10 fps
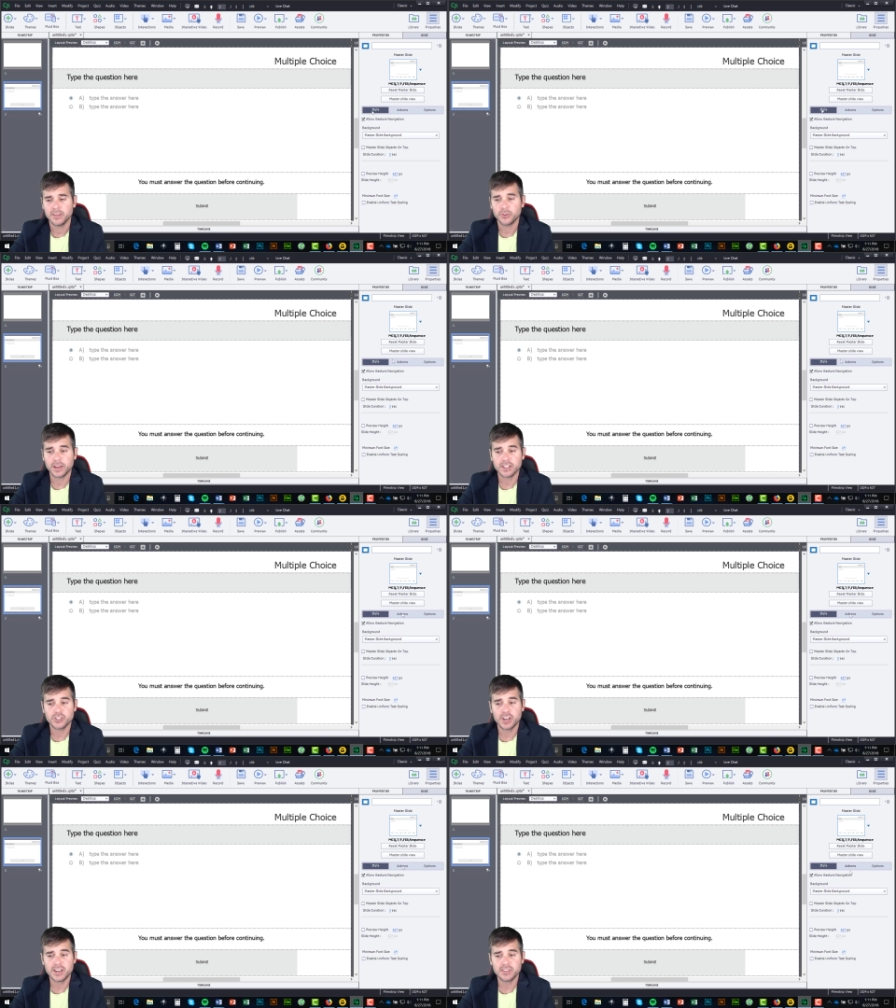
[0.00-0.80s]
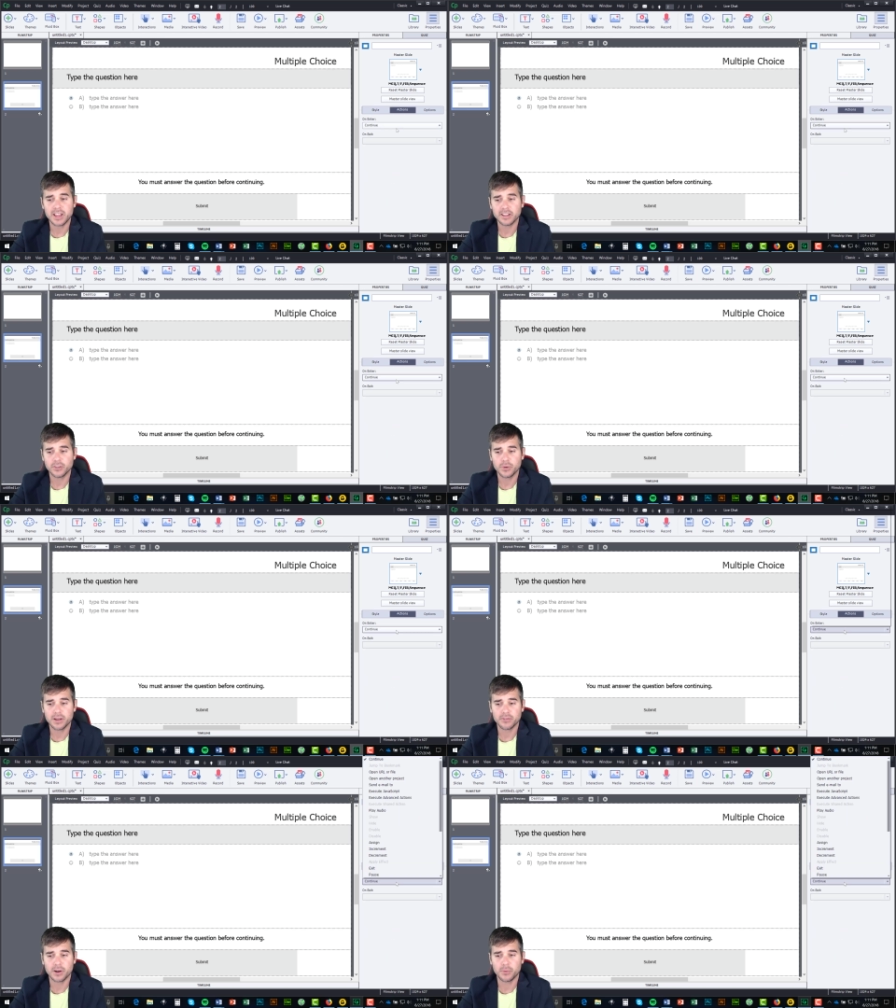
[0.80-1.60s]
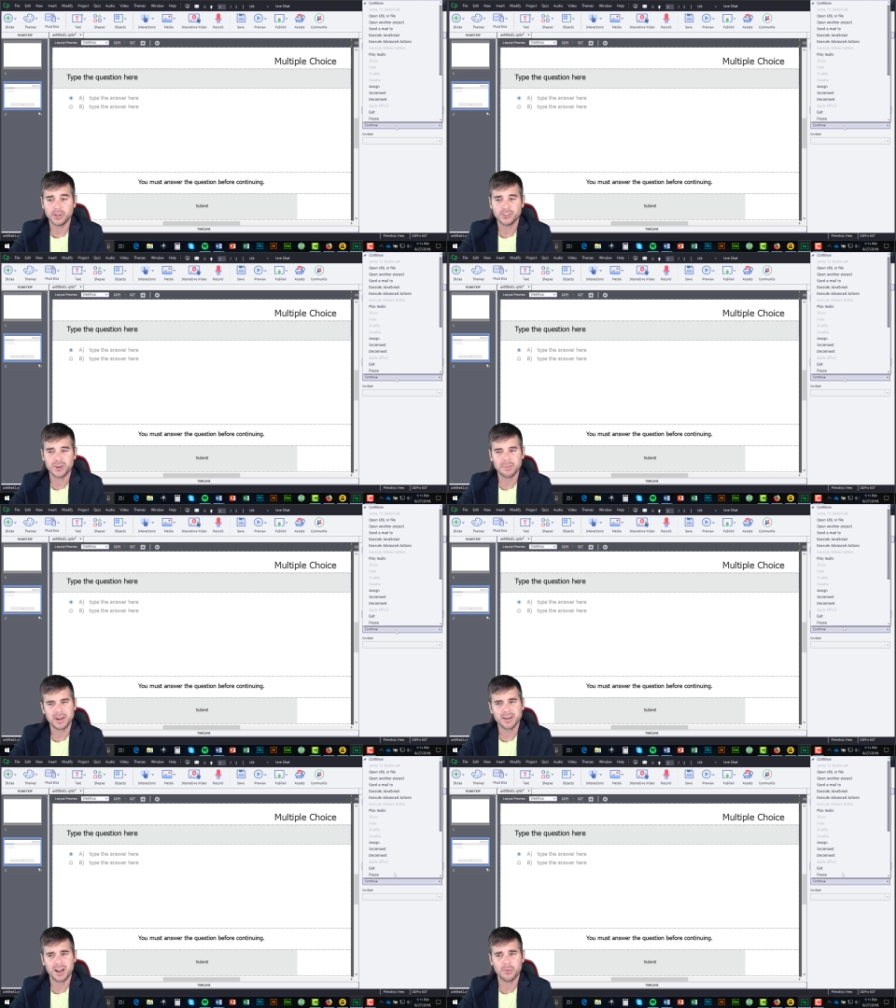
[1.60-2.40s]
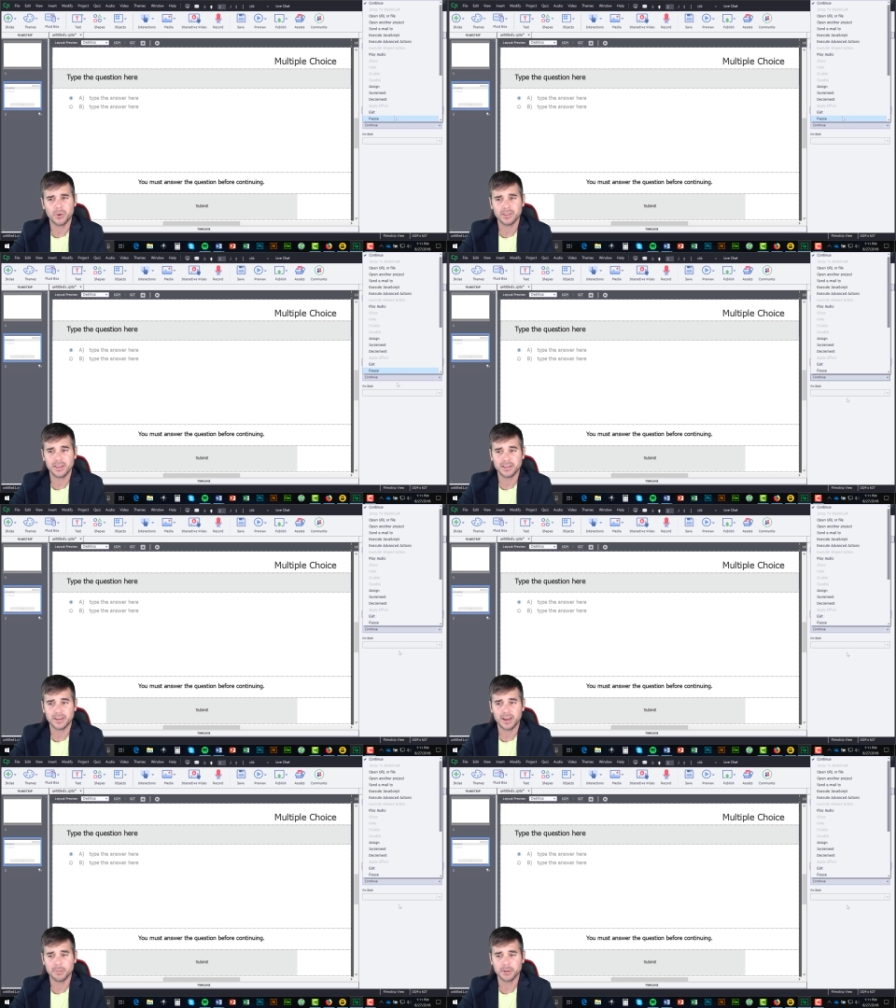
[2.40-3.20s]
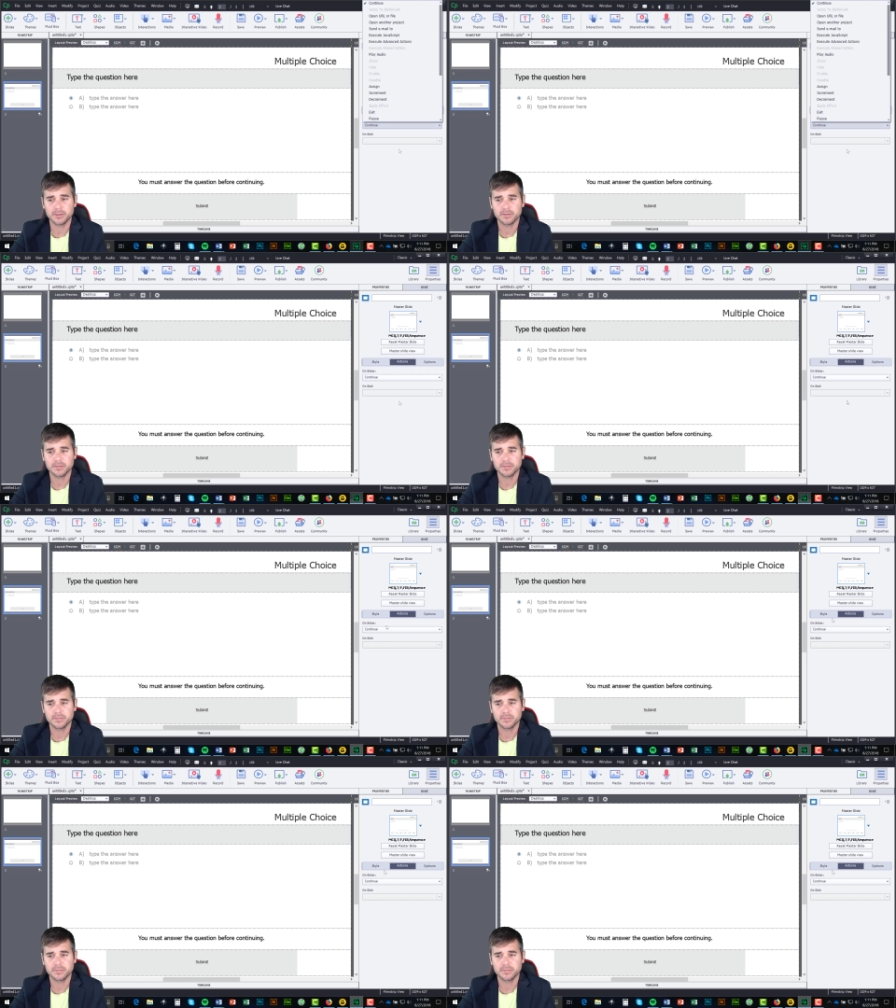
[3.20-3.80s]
So I can change that to whatever I want to. I might not want that to happen.